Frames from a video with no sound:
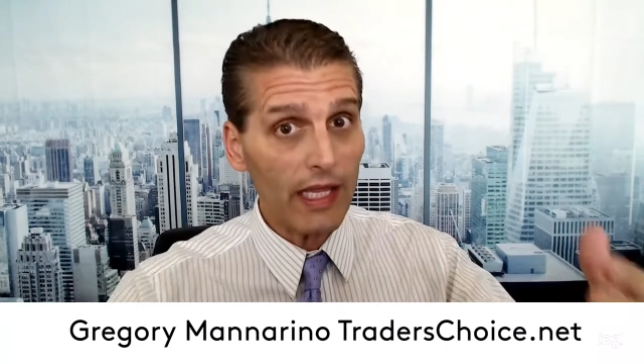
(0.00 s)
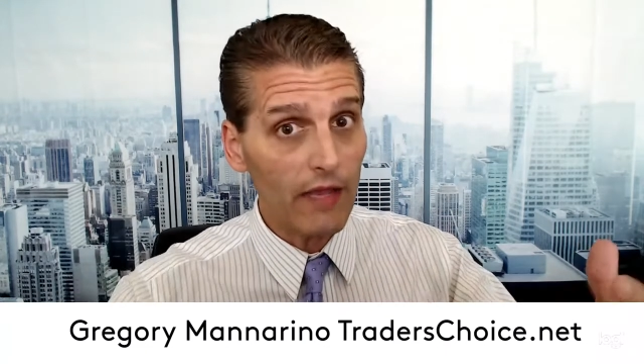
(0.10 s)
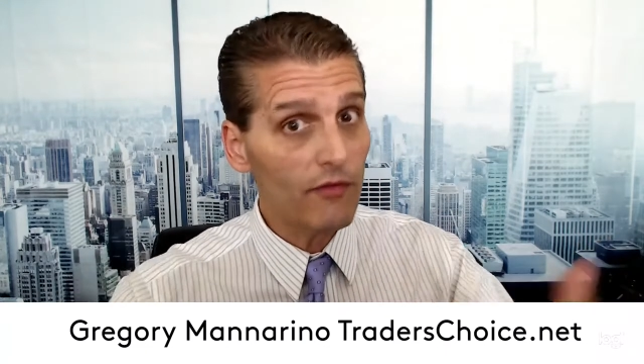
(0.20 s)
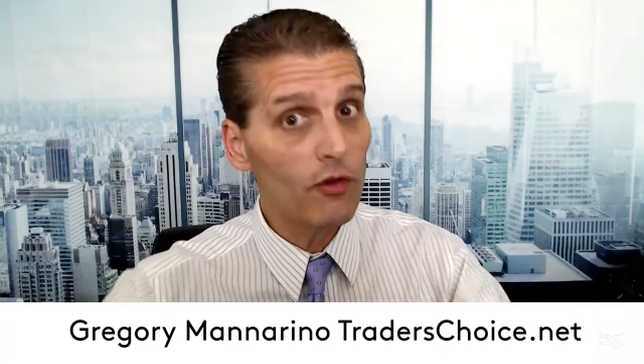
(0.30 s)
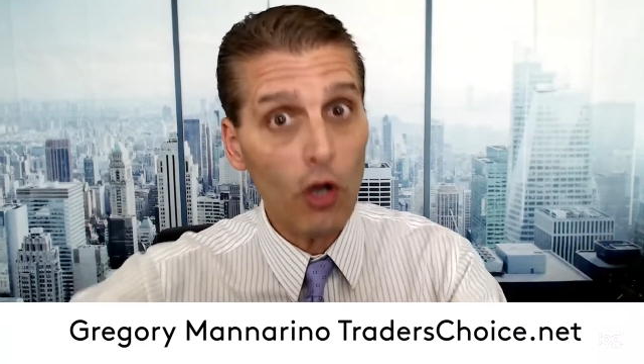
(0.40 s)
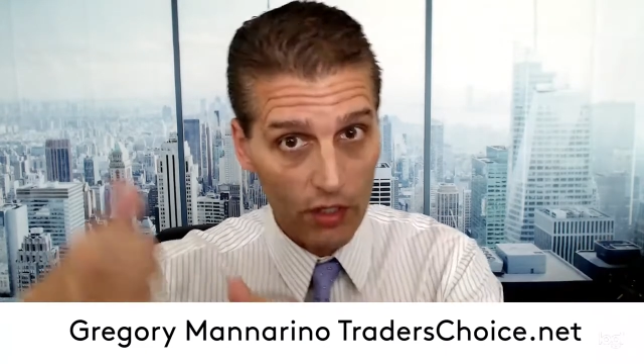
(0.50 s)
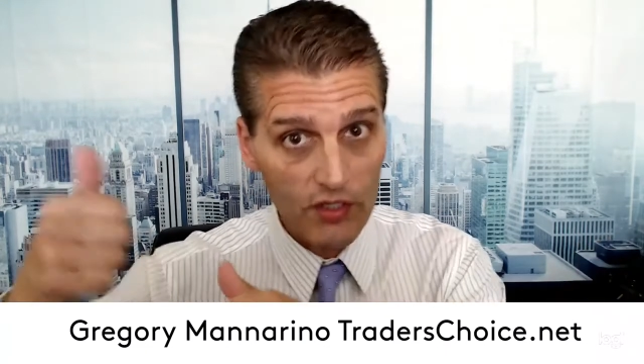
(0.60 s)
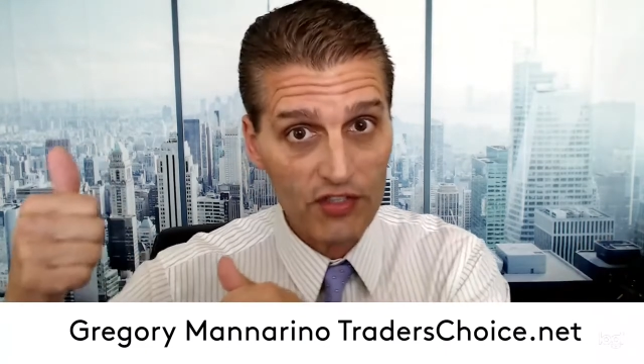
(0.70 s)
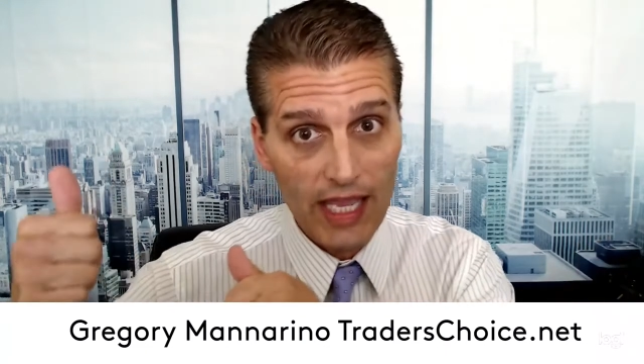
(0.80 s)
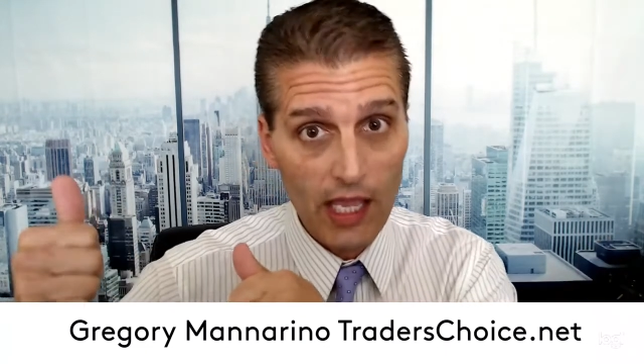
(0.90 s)
If you go to
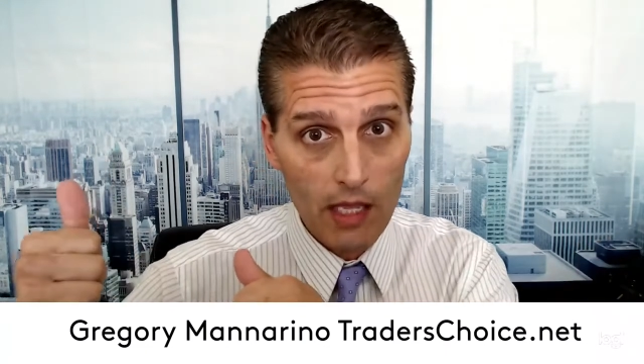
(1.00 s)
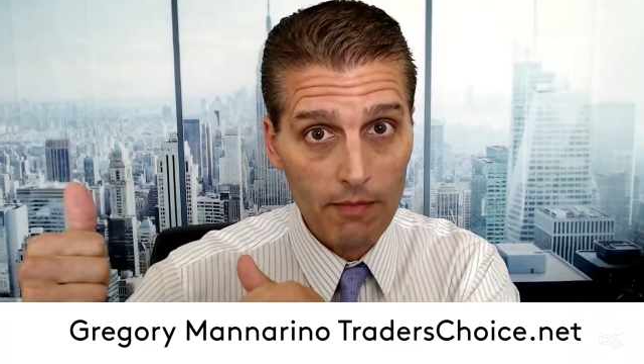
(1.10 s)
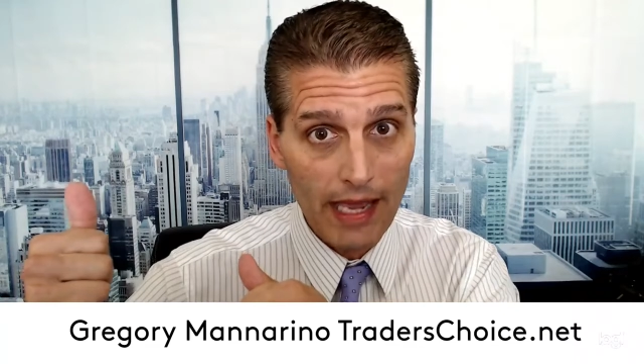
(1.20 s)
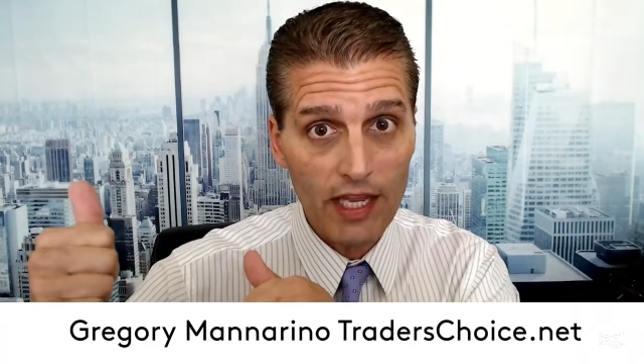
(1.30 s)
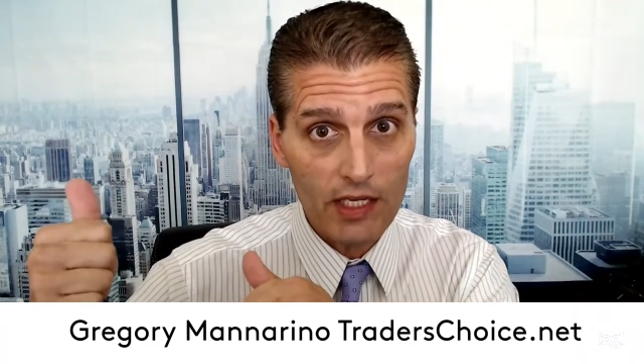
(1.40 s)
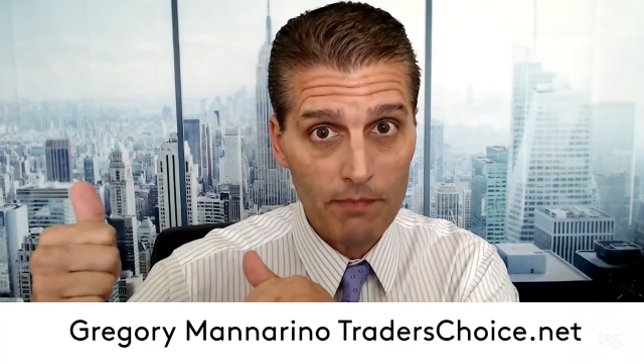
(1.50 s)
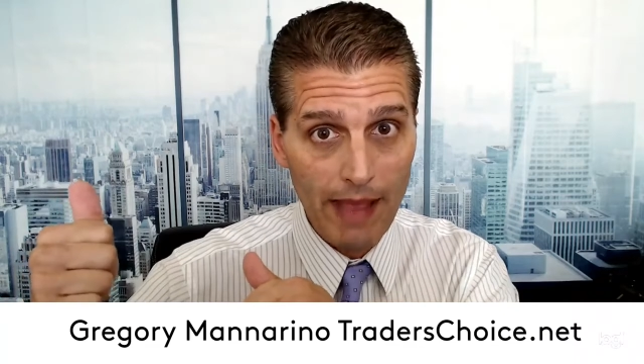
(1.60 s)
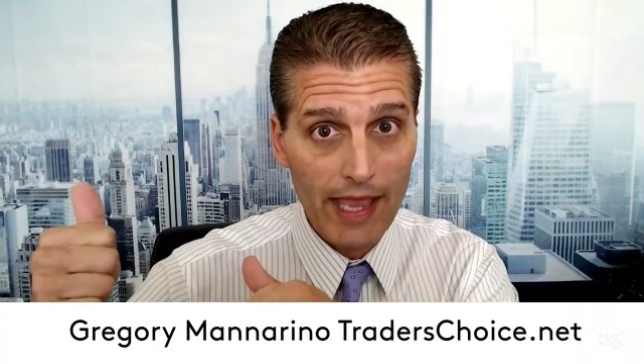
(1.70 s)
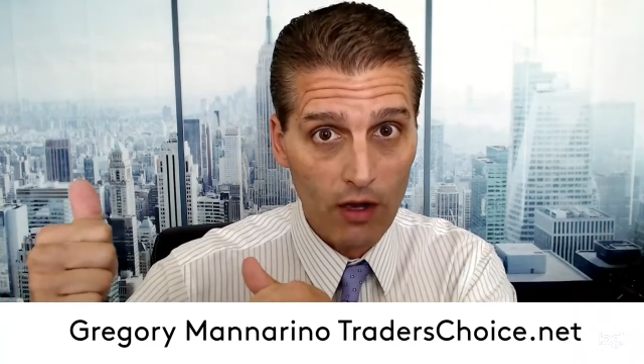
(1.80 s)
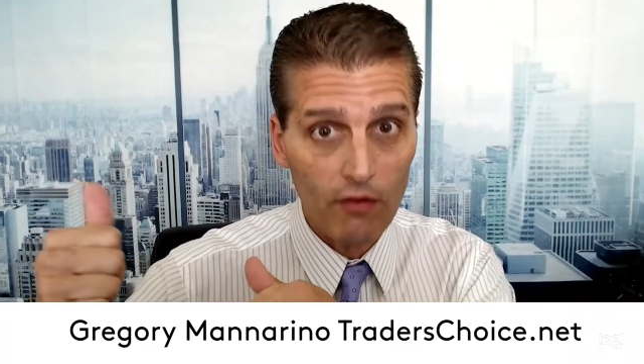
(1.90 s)
see him at his
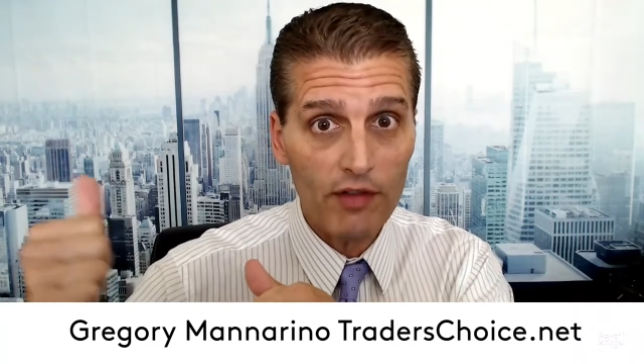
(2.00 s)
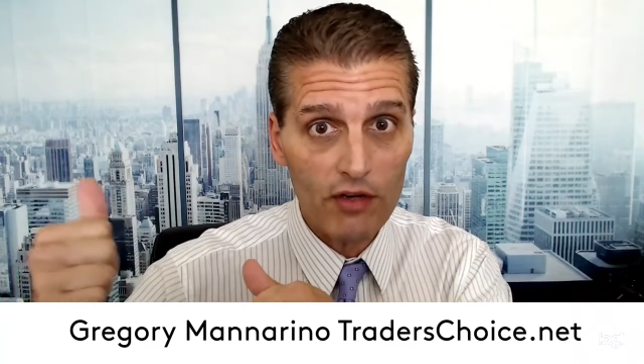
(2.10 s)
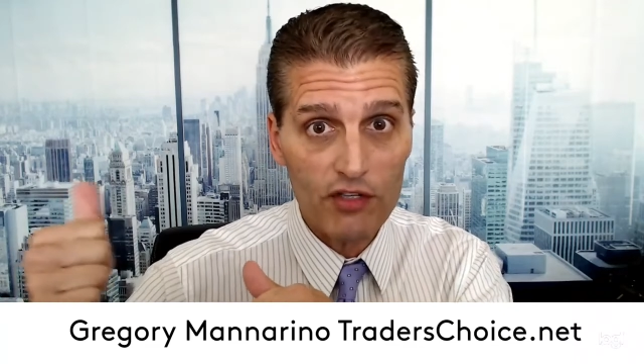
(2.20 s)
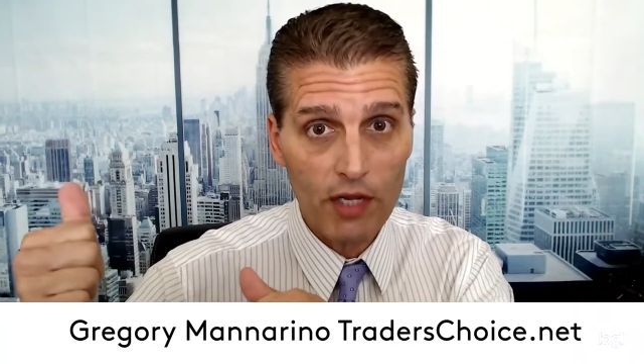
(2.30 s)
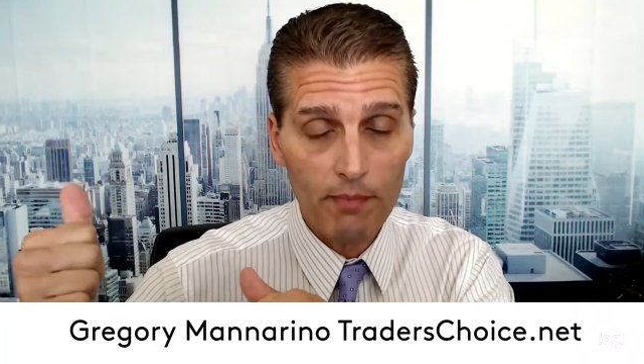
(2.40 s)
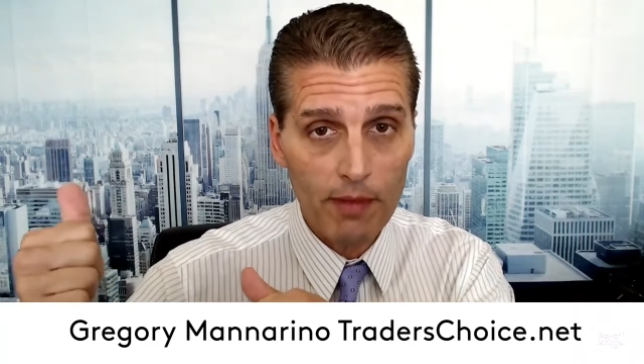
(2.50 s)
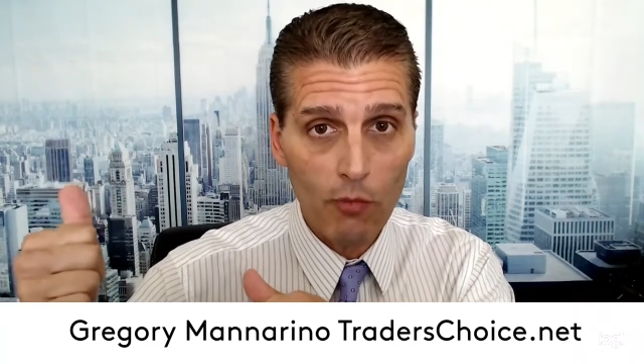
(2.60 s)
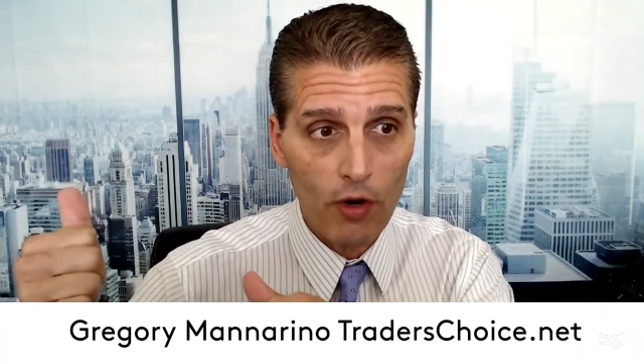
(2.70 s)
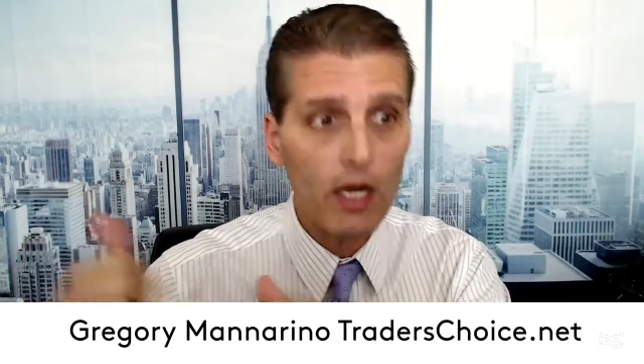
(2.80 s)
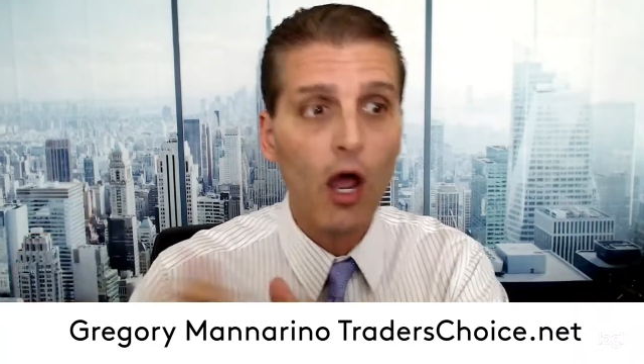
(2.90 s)
bank over there, JP
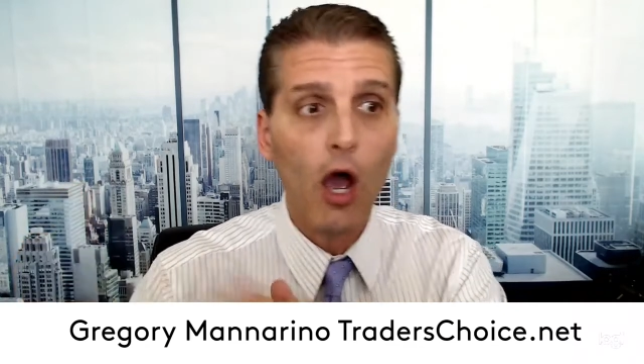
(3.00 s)
Morgan,